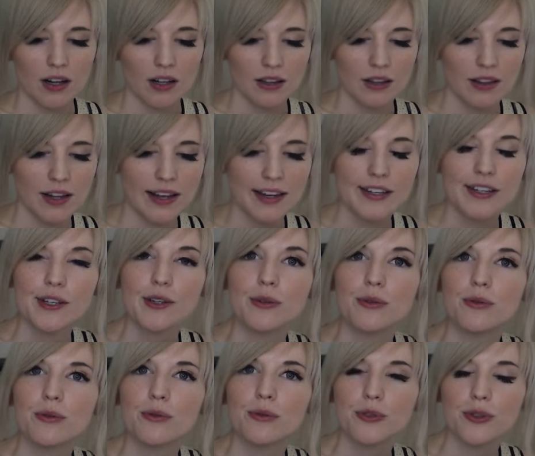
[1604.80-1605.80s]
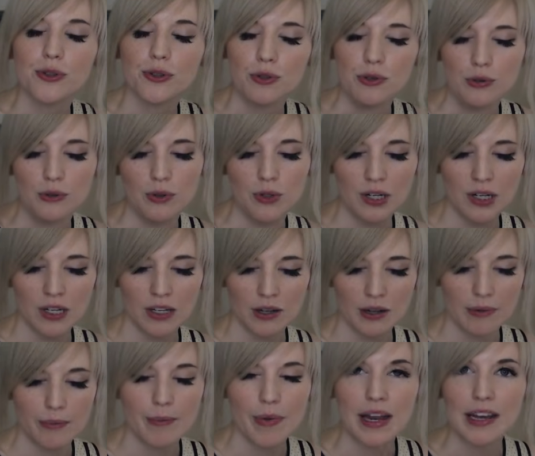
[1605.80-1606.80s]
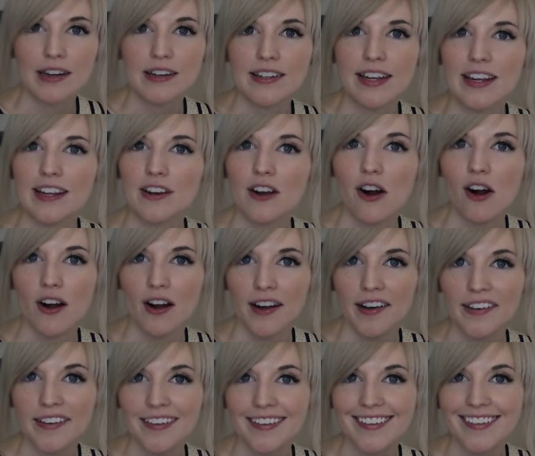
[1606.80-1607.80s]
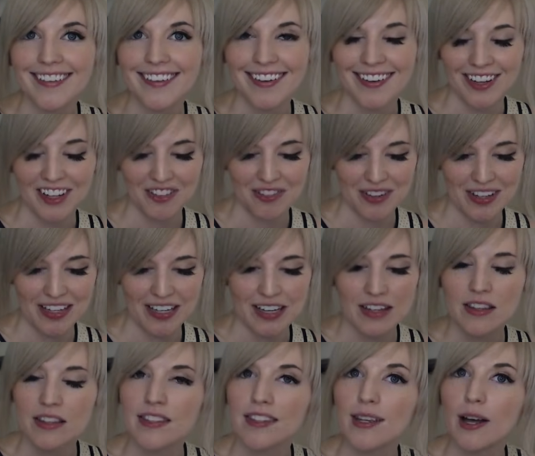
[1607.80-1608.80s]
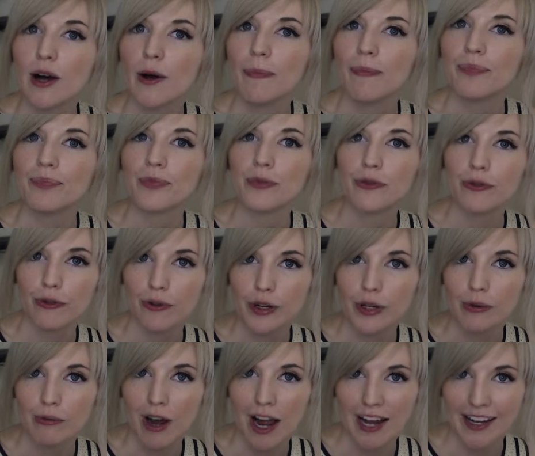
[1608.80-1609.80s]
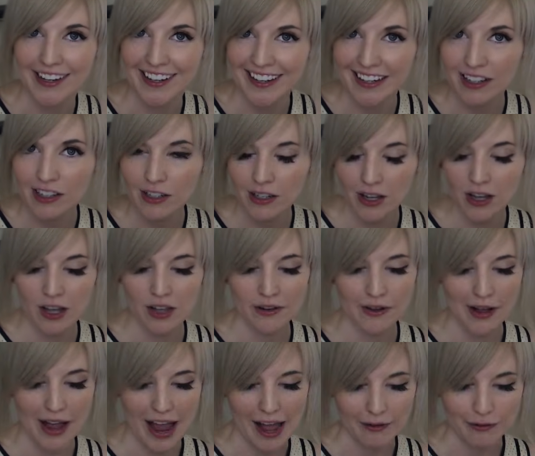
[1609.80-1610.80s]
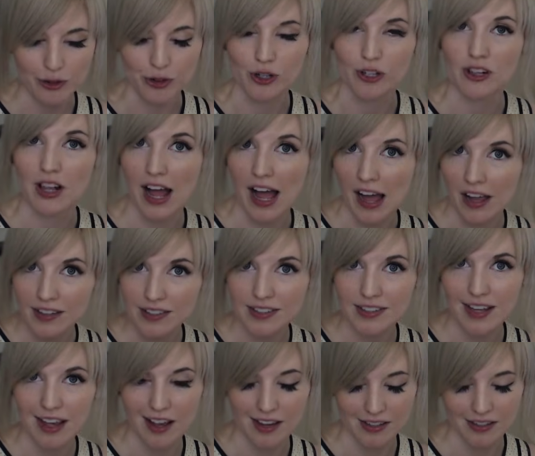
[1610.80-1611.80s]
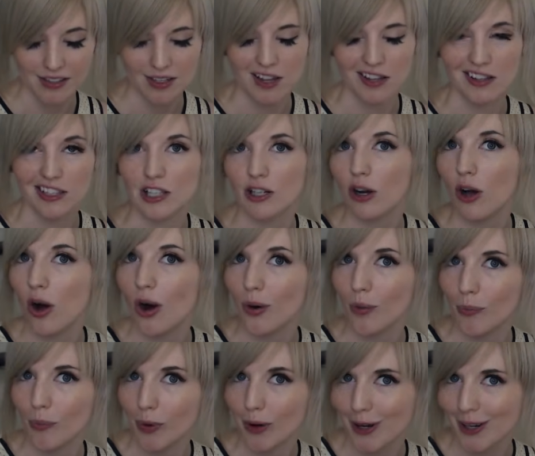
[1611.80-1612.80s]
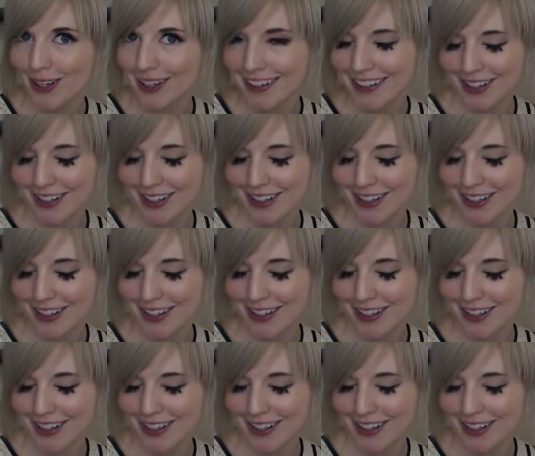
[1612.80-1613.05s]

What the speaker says: like you to meditate on in some free writing after class as a little homework.